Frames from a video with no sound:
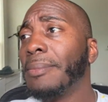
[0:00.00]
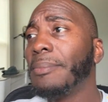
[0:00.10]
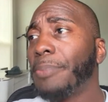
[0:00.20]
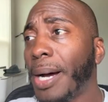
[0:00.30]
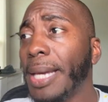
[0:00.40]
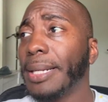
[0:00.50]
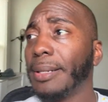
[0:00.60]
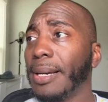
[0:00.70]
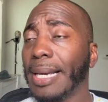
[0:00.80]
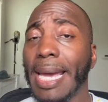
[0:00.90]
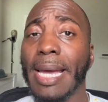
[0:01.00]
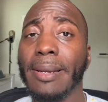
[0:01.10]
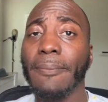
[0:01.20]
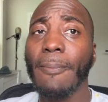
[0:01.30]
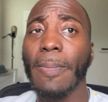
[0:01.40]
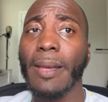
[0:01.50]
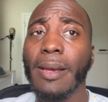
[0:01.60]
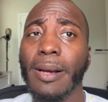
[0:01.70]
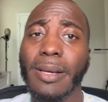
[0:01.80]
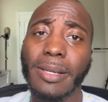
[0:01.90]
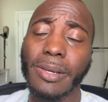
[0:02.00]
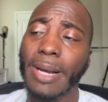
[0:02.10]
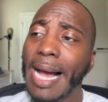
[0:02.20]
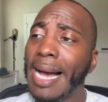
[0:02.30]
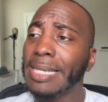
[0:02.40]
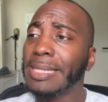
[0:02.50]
But again, you guys,